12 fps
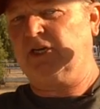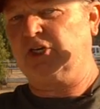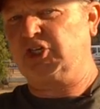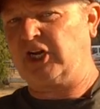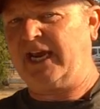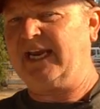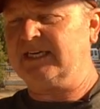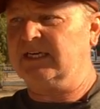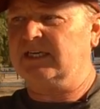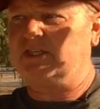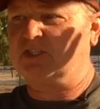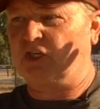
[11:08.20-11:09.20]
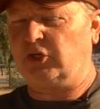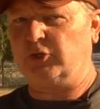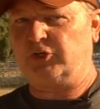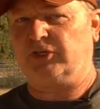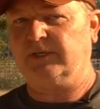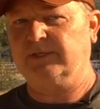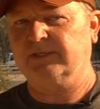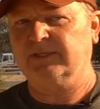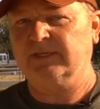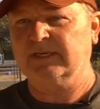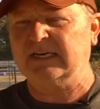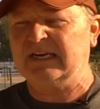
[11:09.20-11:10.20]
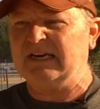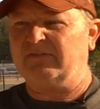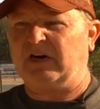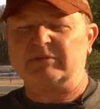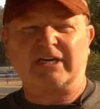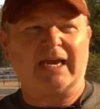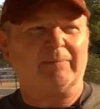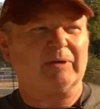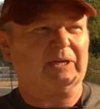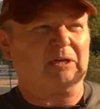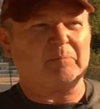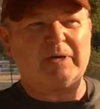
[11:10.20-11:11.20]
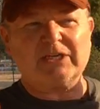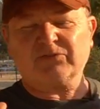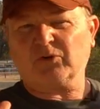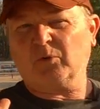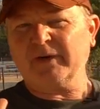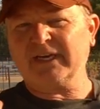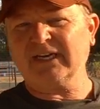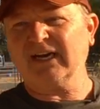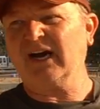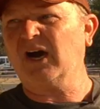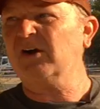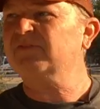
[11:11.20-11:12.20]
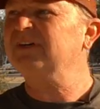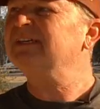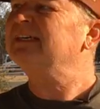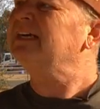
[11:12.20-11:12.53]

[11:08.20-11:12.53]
shade solution. If I was camping at a beach for a week and a half,